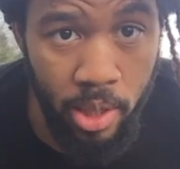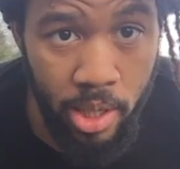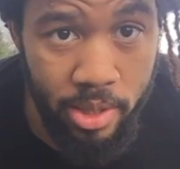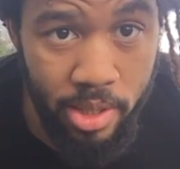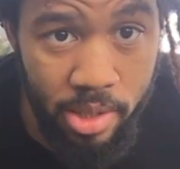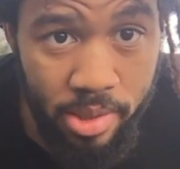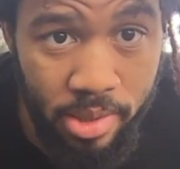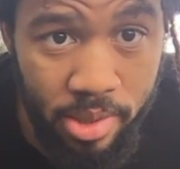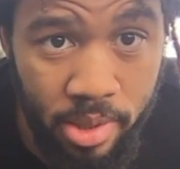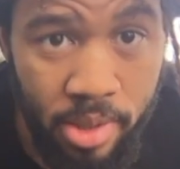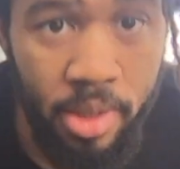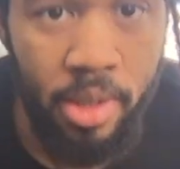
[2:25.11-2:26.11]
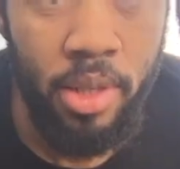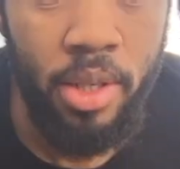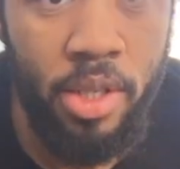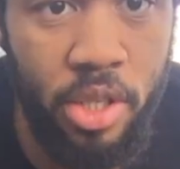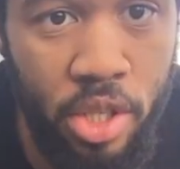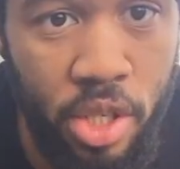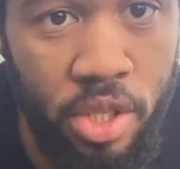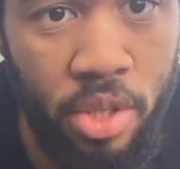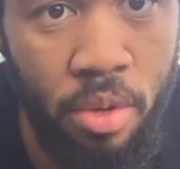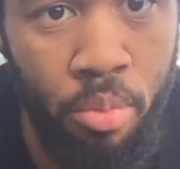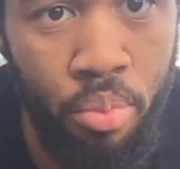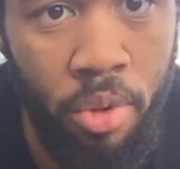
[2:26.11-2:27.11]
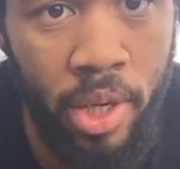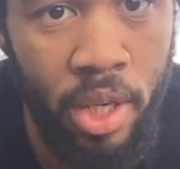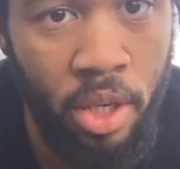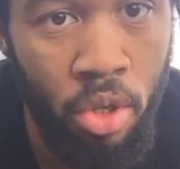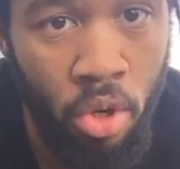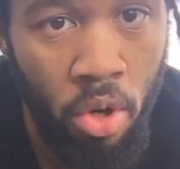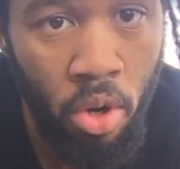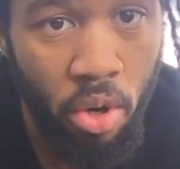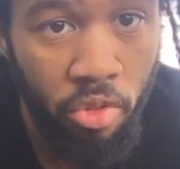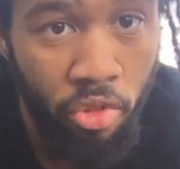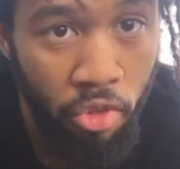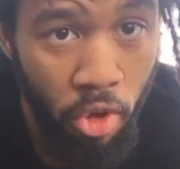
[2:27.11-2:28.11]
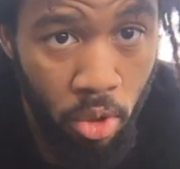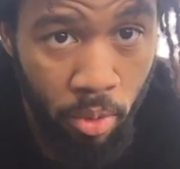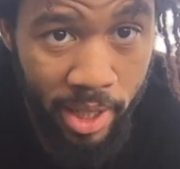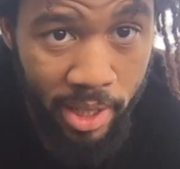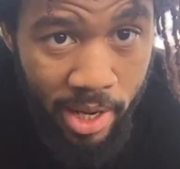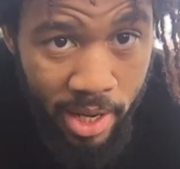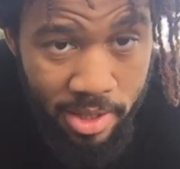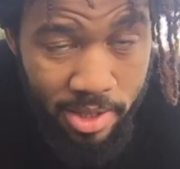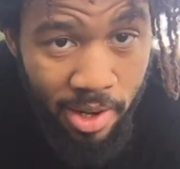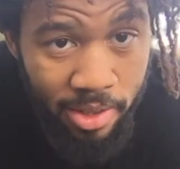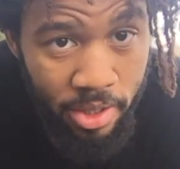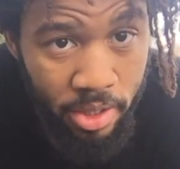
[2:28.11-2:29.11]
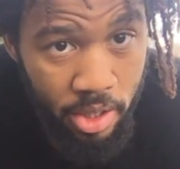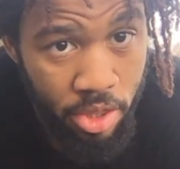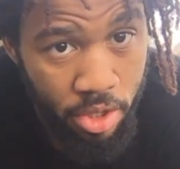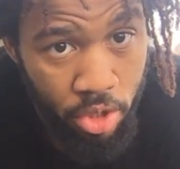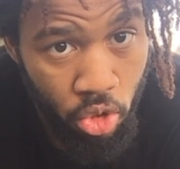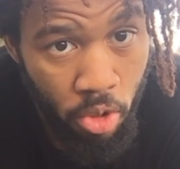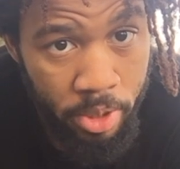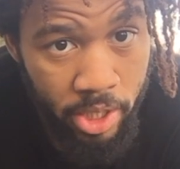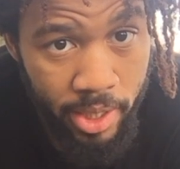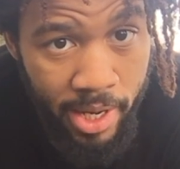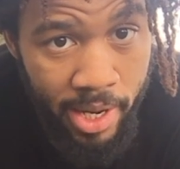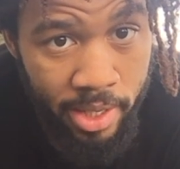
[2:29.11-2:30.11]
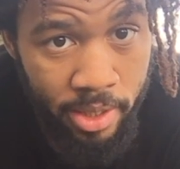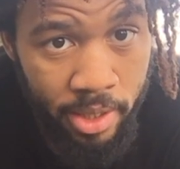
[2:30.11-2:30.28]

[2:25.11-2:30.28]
like this to just bringing your following hand underneath the dominant hand